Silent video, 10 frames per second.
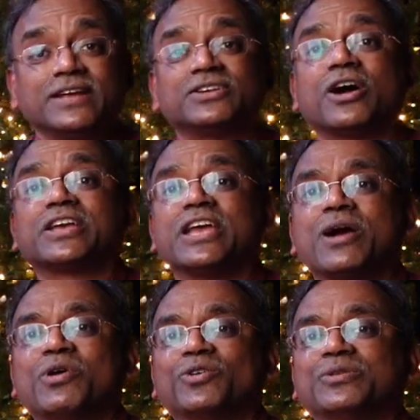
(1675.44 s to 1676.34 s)
talking
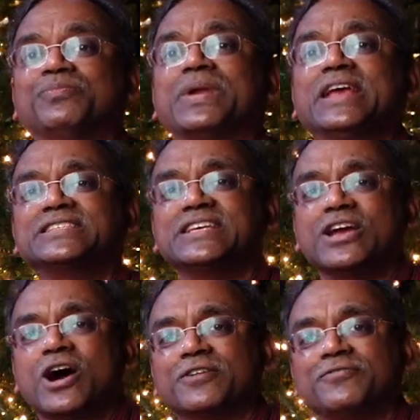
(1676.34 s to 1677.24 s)
about praising
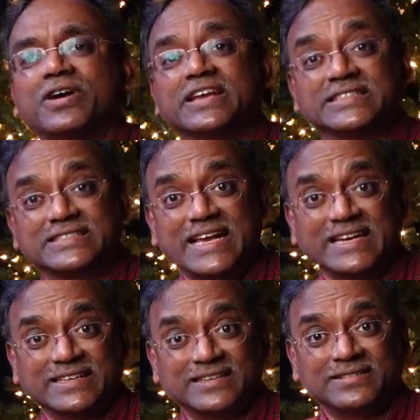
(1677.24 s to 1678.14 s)
God for his son.